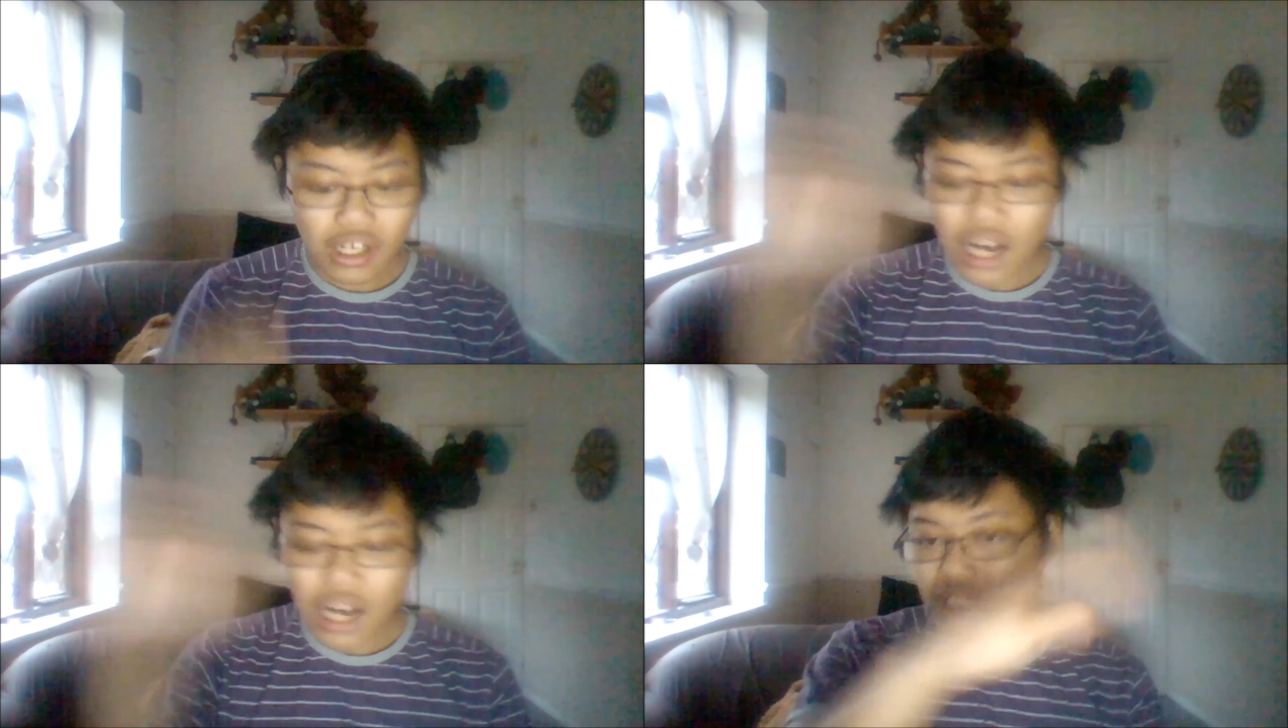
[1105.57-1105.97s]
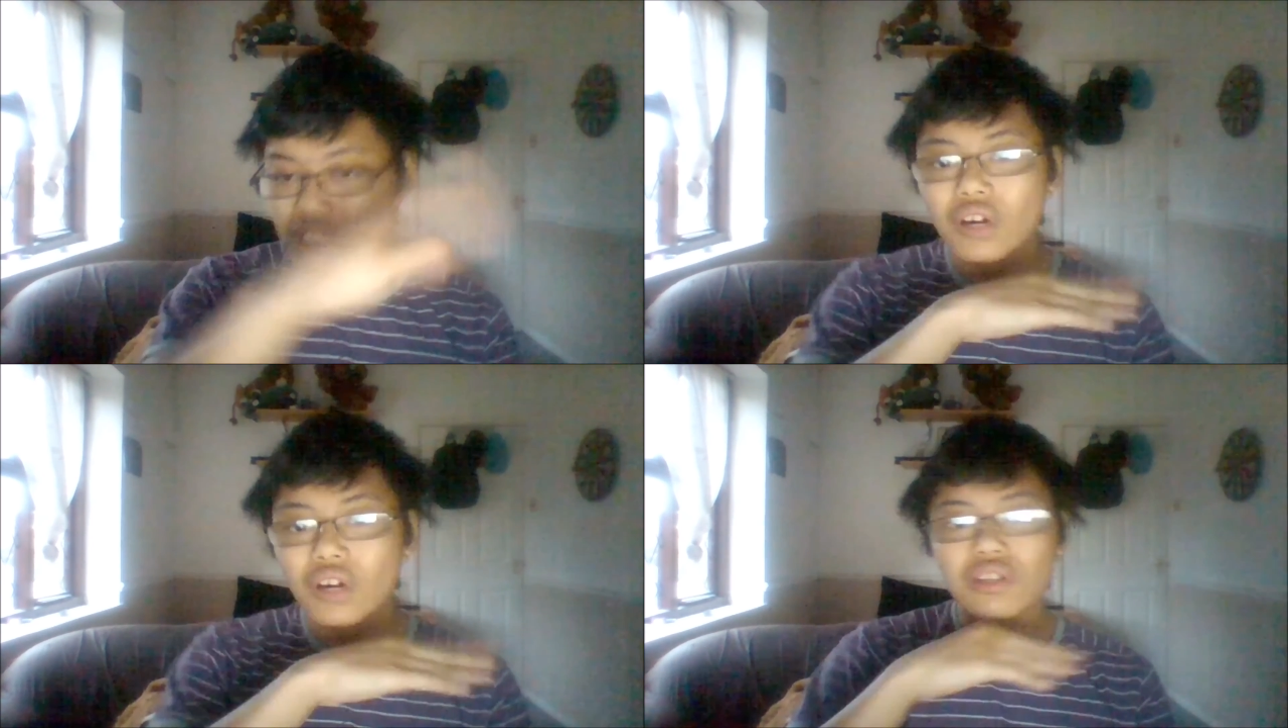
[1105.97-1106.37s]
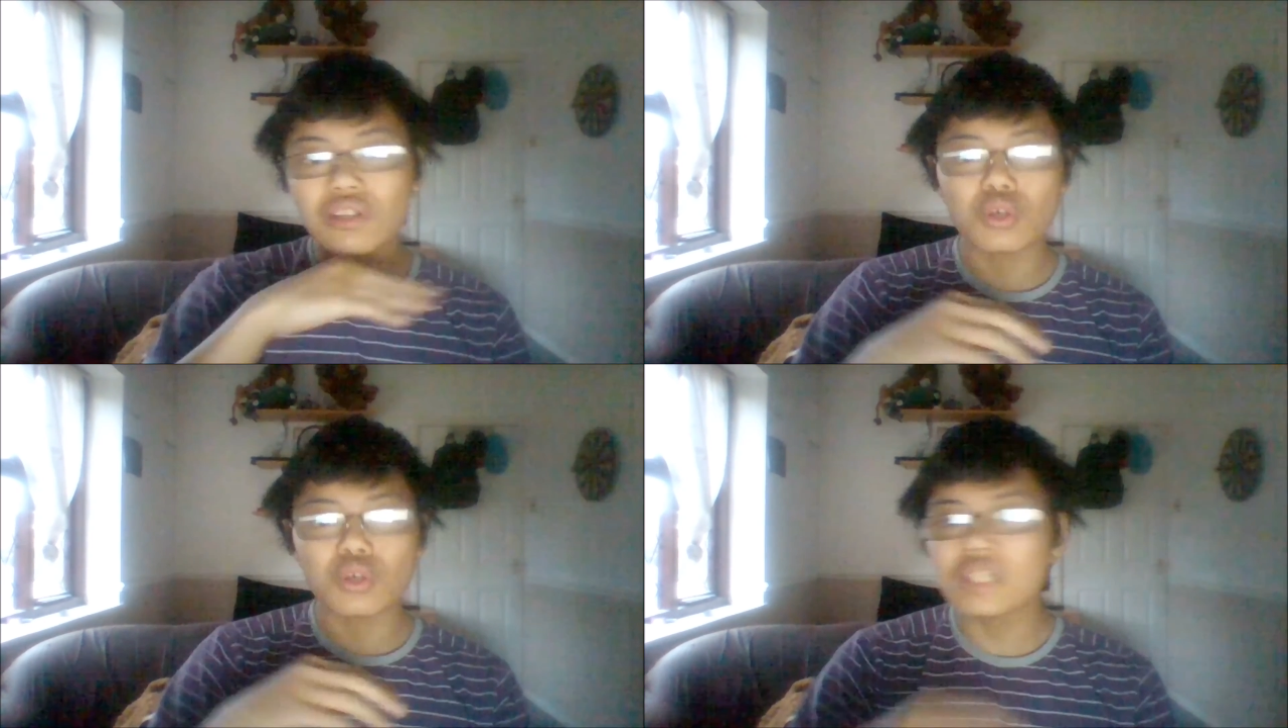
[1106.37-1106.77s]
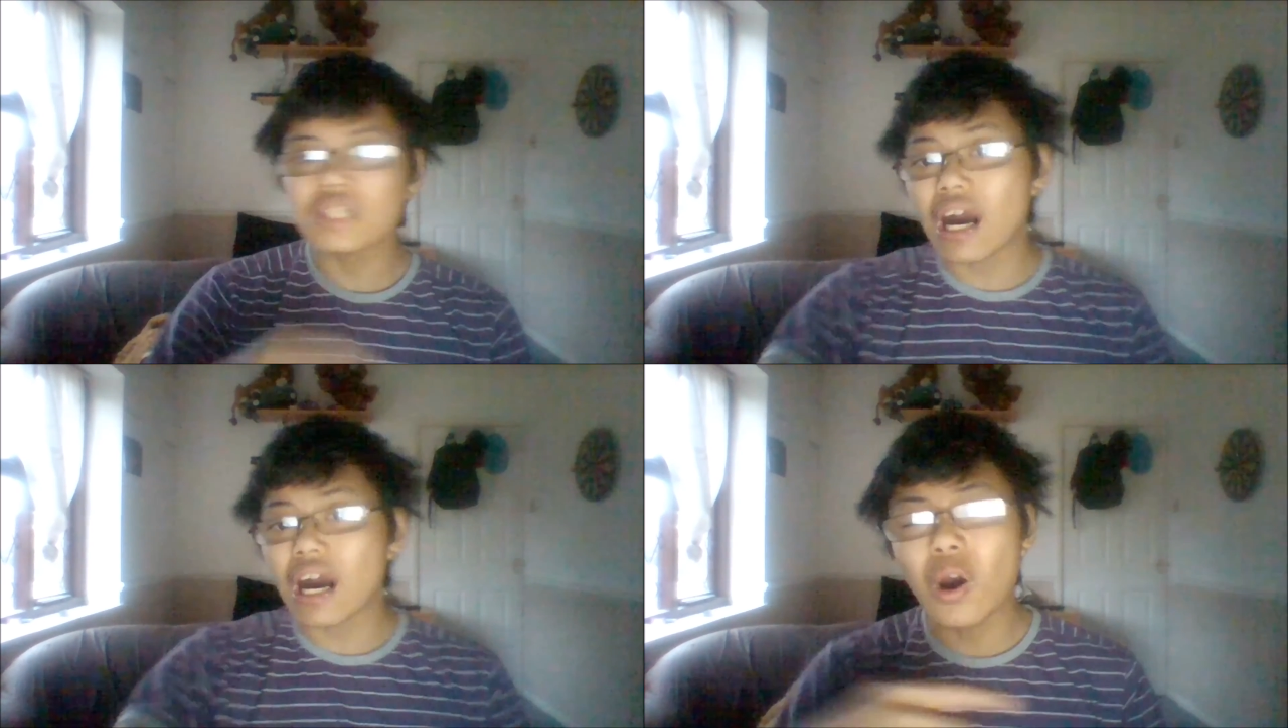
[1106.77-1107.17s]
Actually, never heard of Little Doozy,
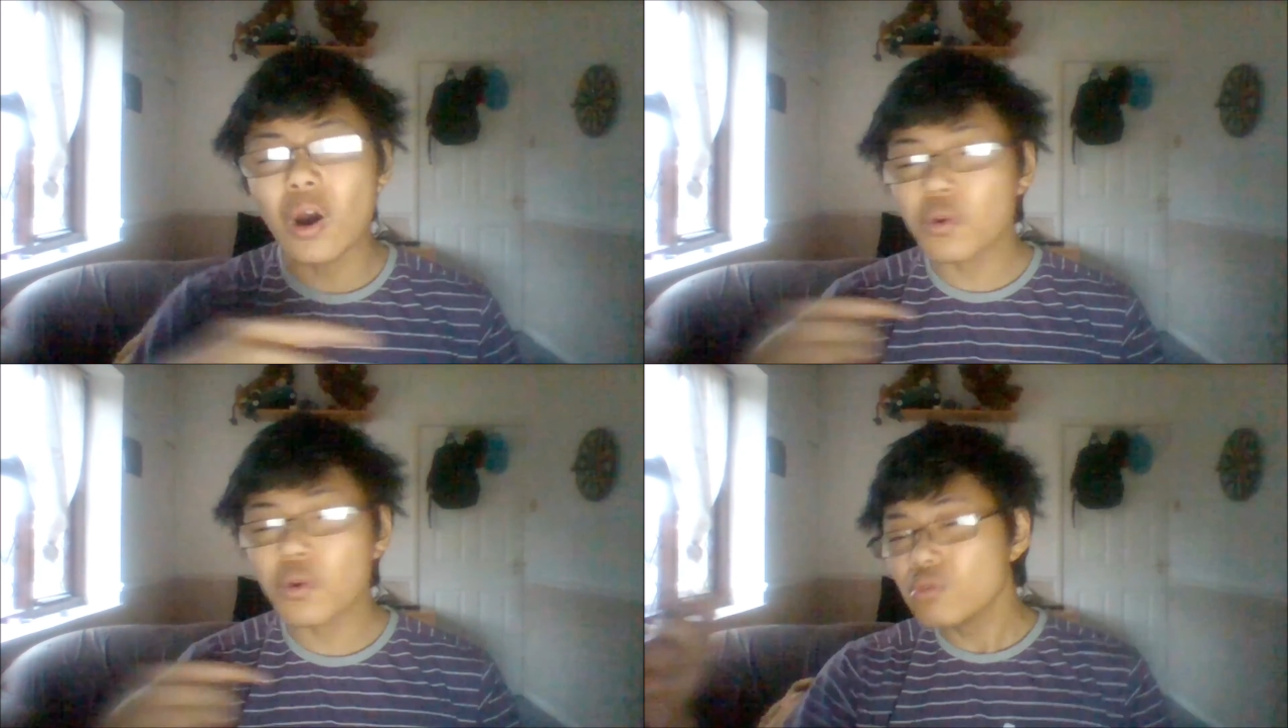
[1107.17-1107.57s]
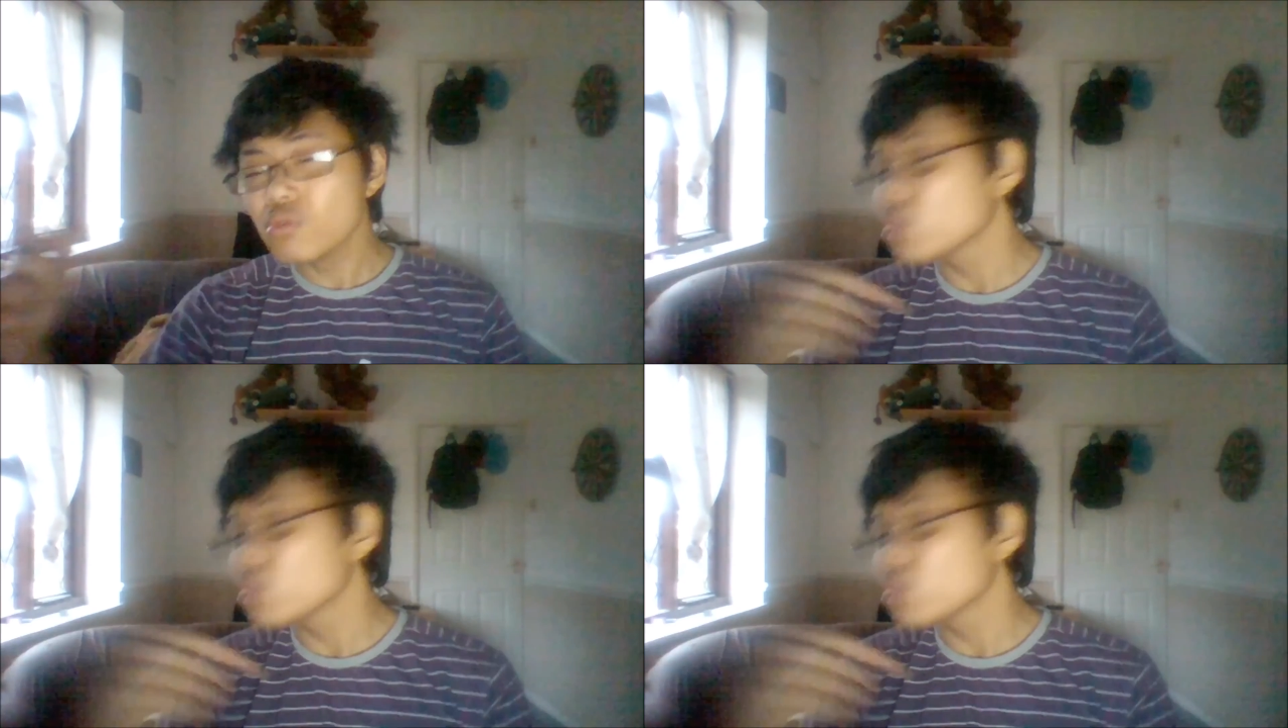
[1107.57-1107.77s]
but I'll